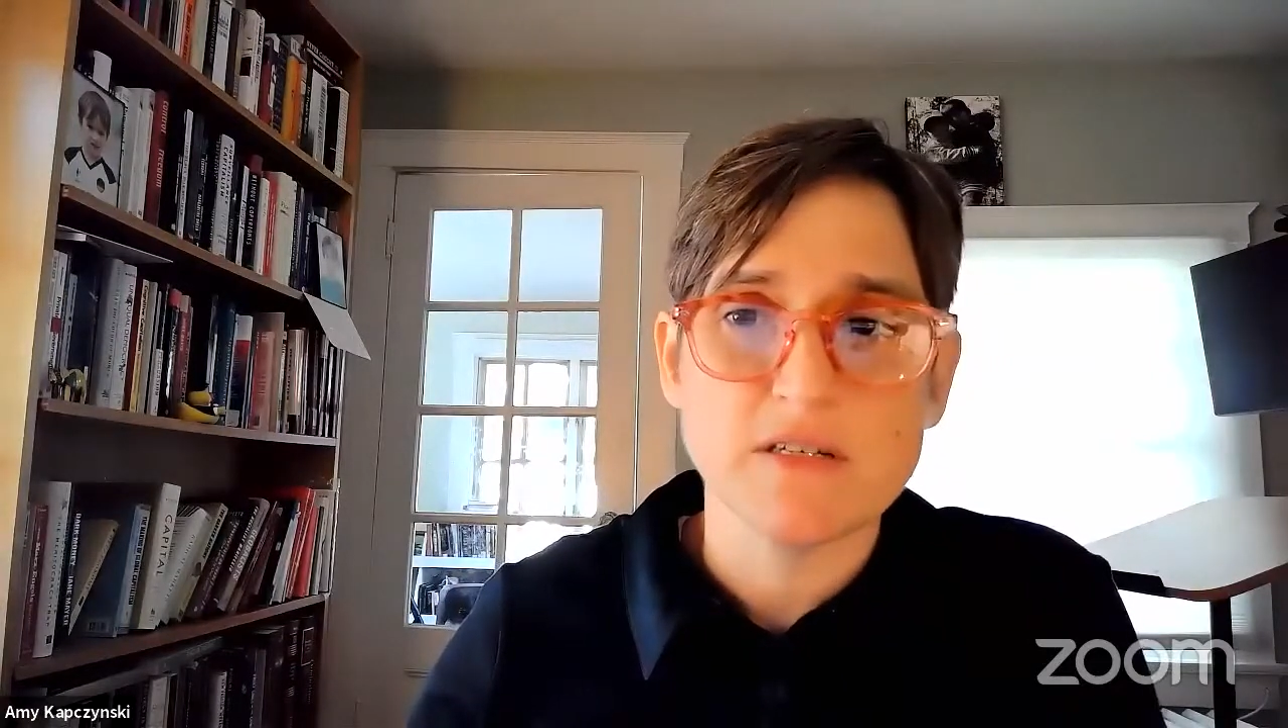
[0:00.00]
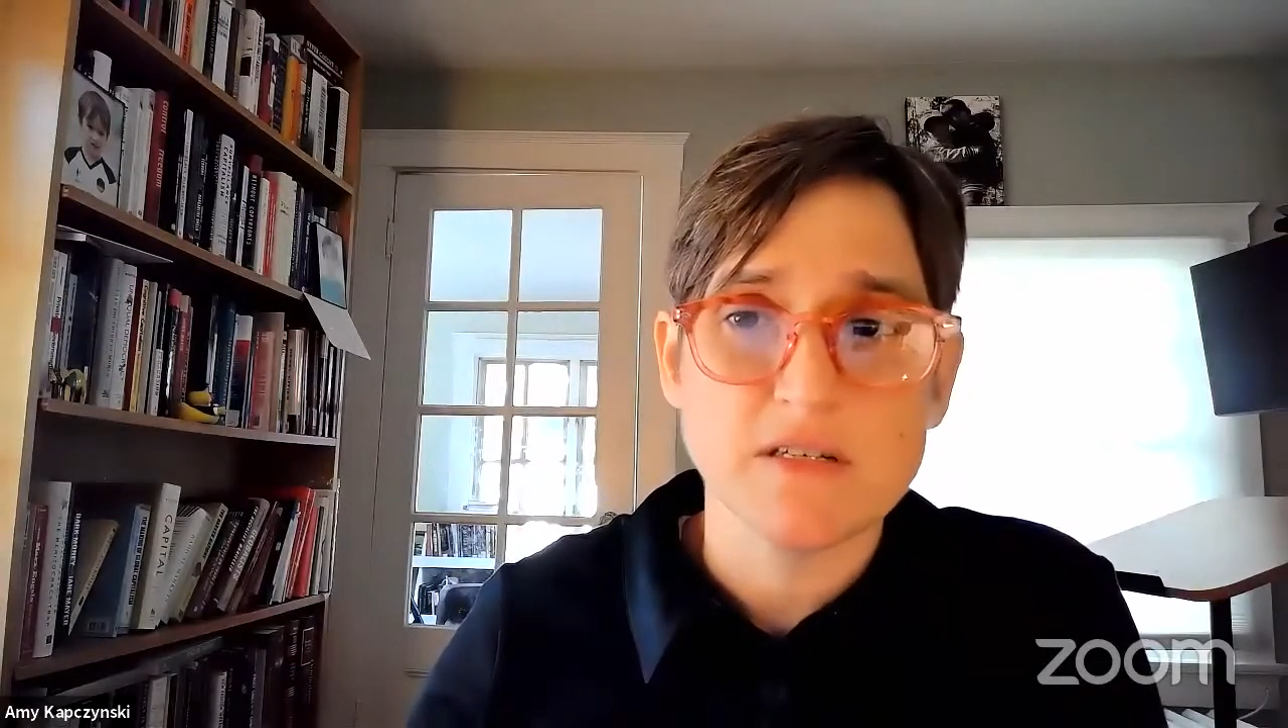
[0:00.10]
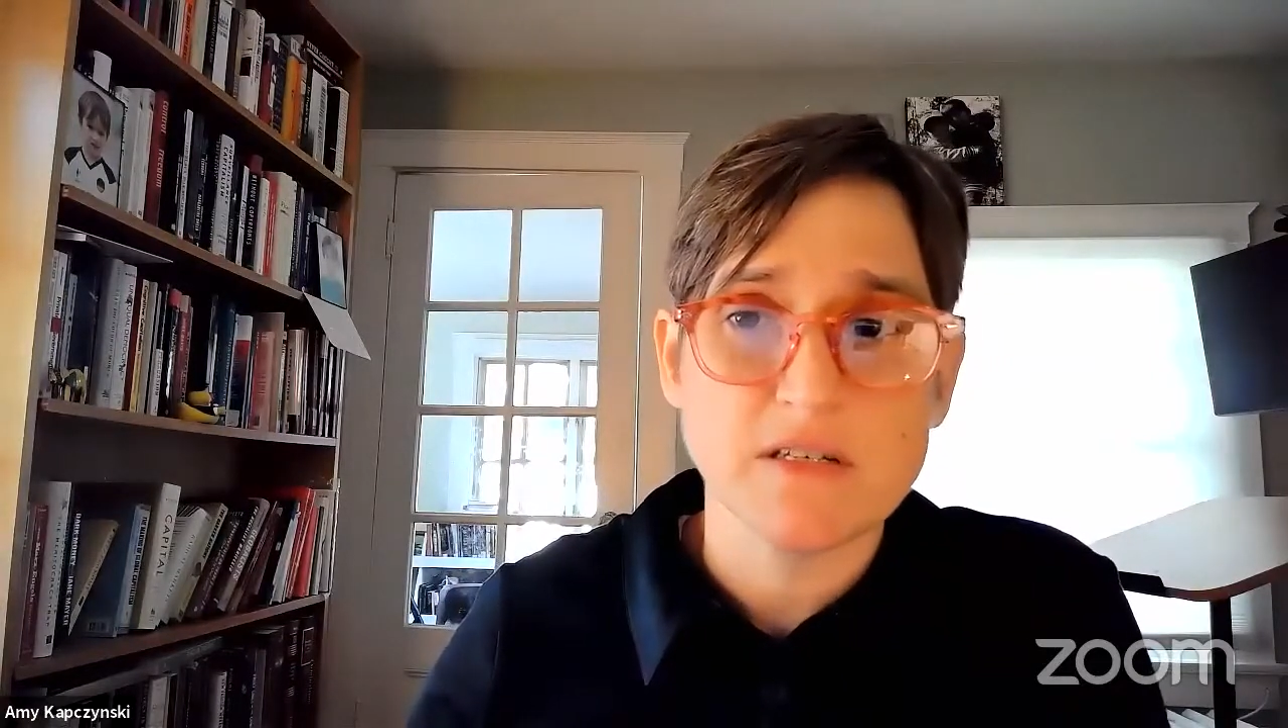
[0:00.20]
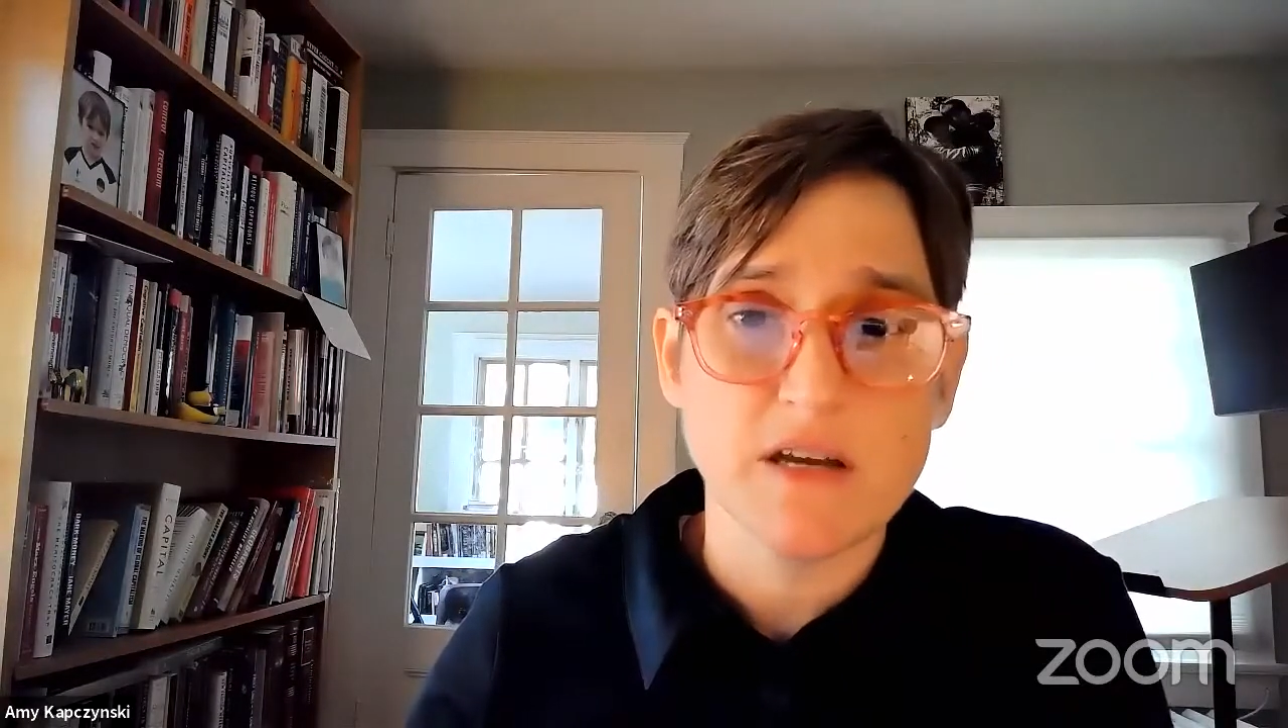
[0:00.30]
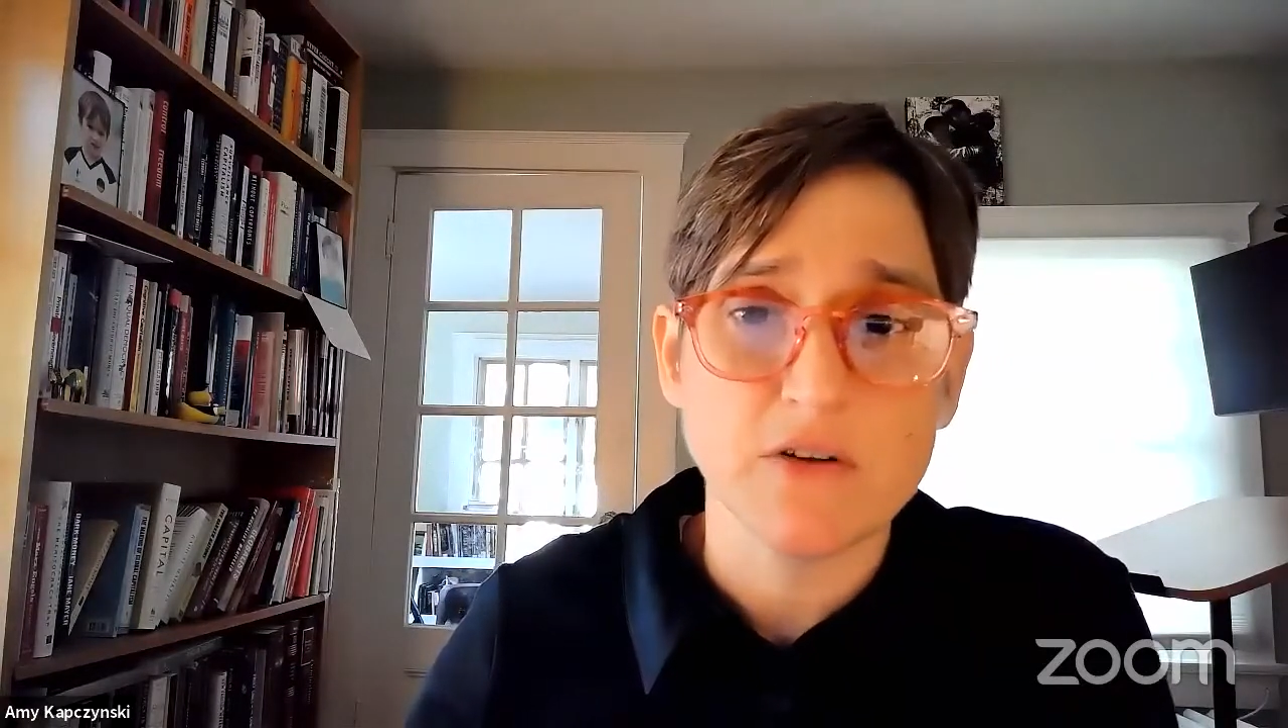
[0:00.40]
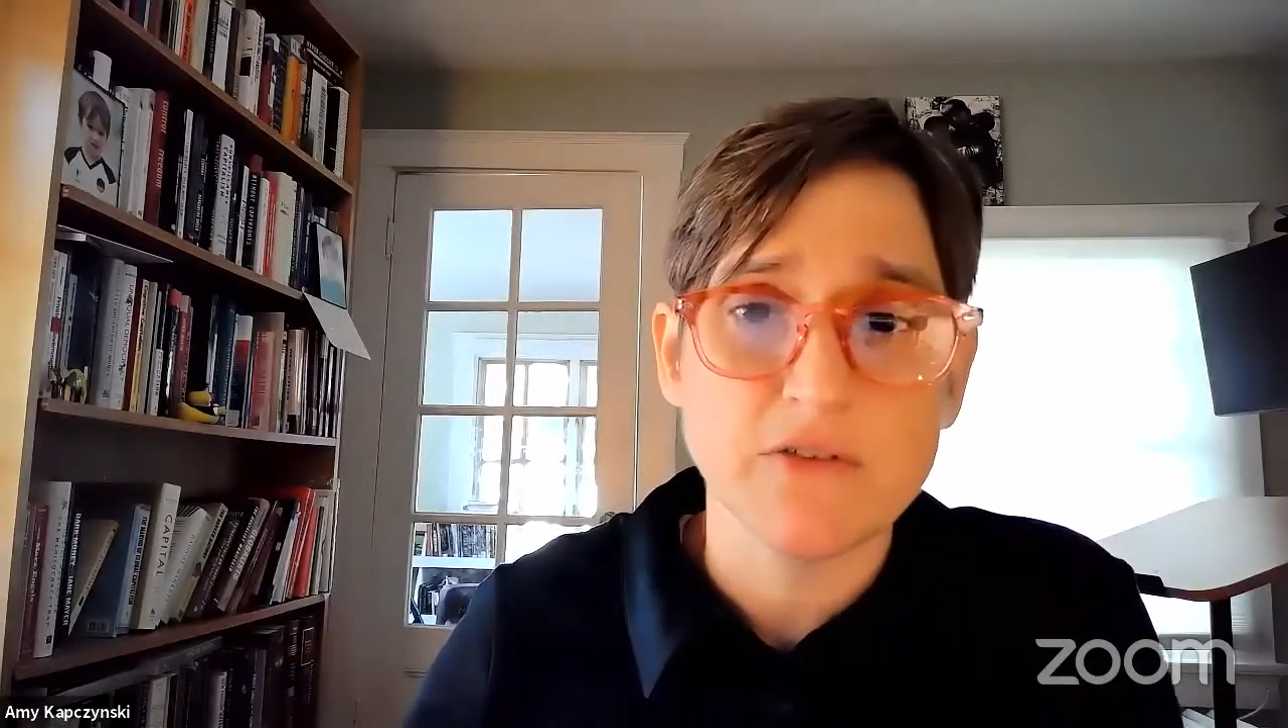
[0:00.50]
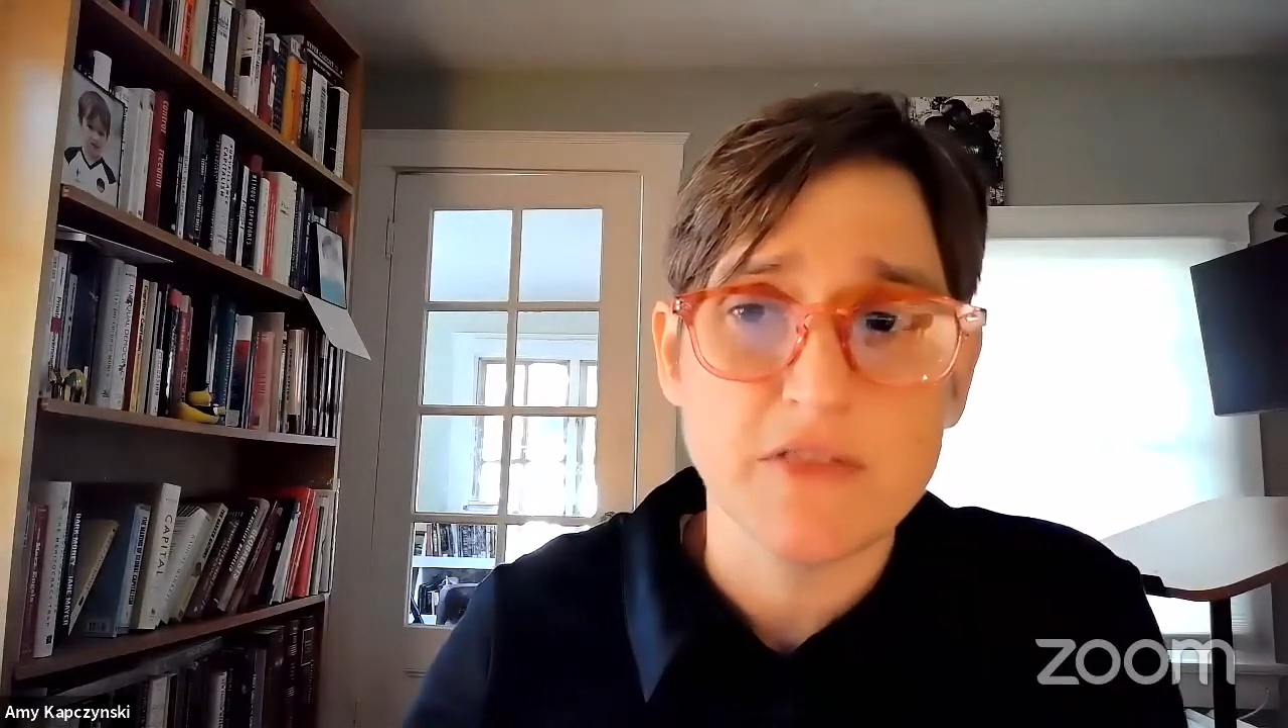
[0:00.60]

is entitled